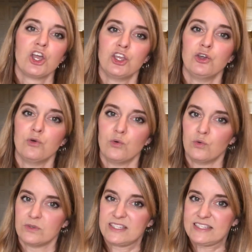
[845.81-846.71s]

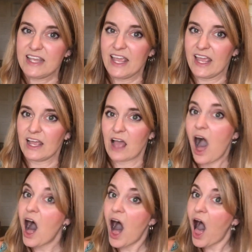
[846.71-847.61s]
You sing,
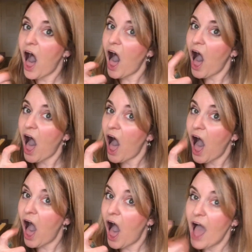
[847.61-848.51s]

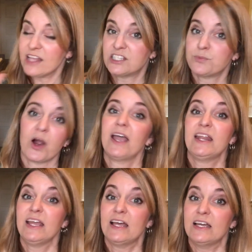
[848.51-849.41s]
ah, and spray
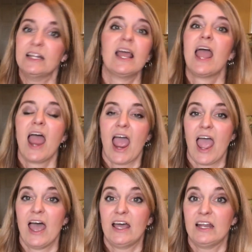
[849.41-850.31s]
it in,
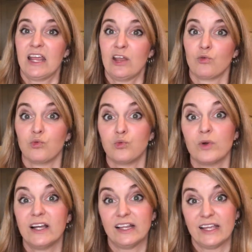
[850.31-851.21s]
and it
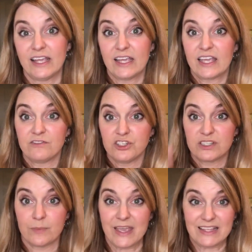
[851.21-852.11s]
really gives you
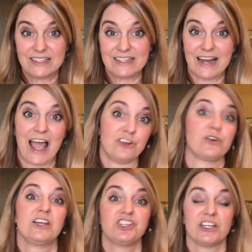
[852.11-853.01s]
some instant
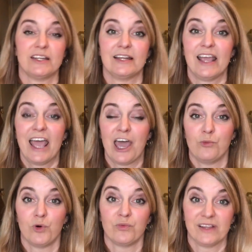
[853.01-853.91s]
hydration
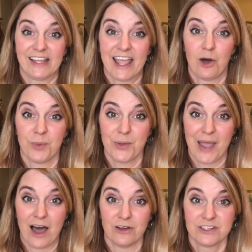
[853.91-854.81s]
and will really help you
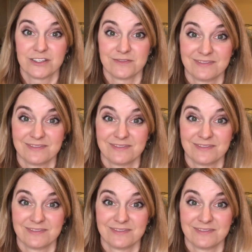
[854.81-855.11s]
out.